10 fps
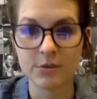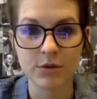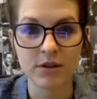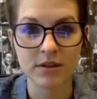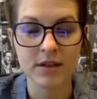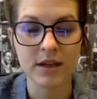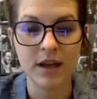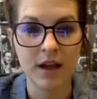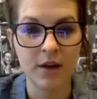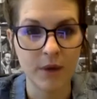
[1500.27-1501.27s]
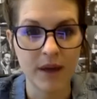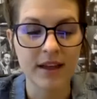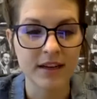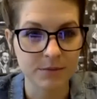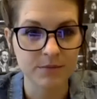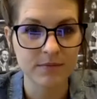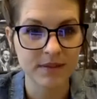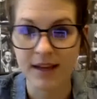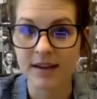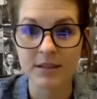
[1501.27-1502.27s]
world in a way that is
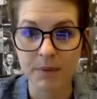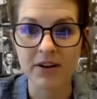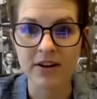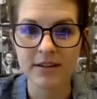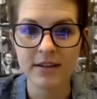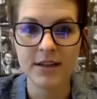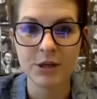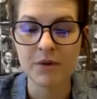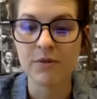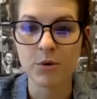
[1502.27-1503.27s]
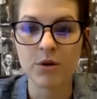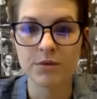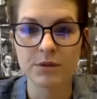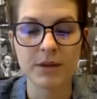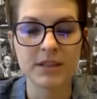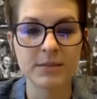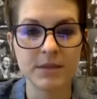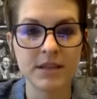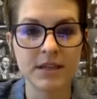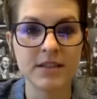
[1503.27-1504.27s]
that is better, you have a more
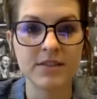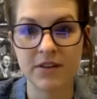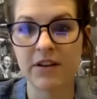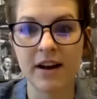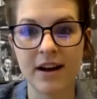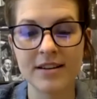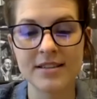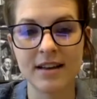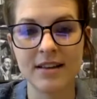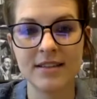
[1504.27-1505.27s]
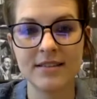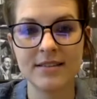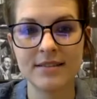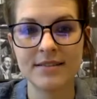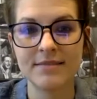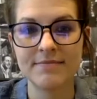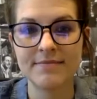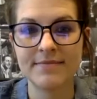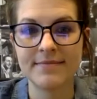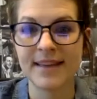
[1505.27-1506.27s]
responsibility to figure out how to sell it.
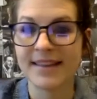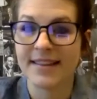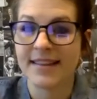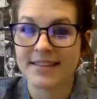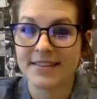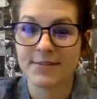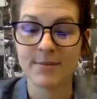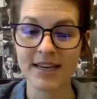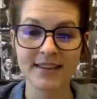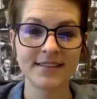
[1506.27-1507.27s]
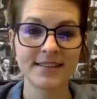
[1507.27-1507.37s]
I think that's it for me.